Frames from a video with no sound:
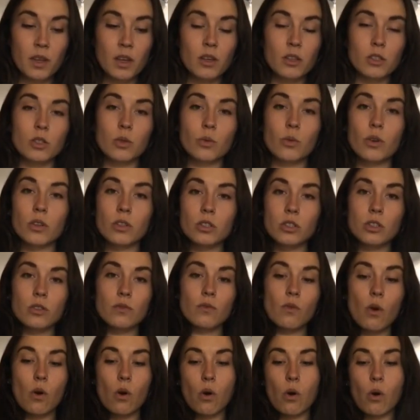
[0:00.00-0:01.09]
So once you've
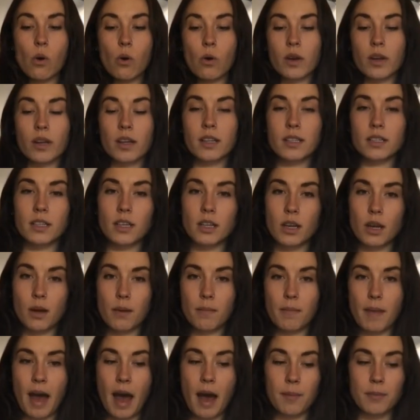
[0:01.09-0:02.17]
oriented your
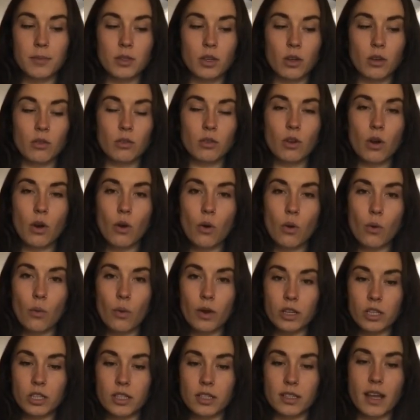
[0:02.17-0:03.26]
map so you know
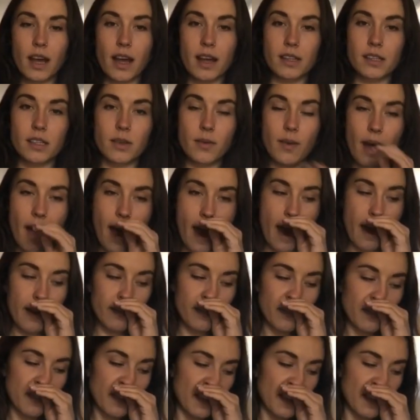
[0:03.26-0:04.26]
which sides you have,